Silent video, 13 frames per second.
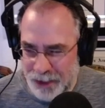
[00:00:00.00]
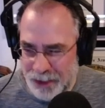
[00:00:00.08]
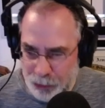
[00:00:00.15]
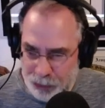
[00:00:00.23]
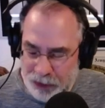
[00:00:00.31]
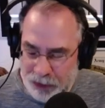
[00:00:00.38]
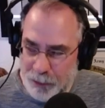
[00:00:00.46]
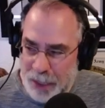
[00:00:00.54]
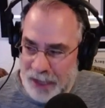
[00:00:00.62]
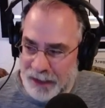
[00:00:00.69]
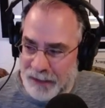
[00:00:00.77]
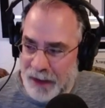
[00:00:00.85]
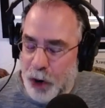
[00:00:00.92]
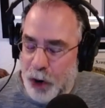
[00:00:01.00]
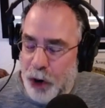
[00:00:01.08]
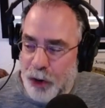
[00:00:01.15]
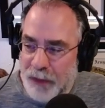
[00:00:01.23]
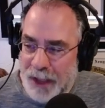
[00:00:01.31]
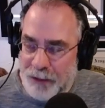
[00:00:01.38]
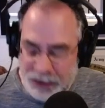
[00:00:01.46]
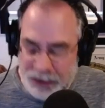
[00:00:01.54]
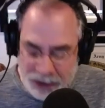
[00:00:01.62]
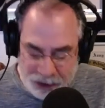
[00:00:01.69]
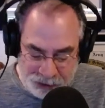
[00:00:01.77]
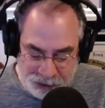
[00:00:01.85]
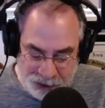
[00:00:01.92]
did these podcasts. I've heard that for
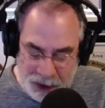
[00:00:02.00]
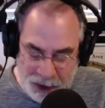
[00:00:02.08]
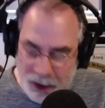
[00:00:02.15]
years.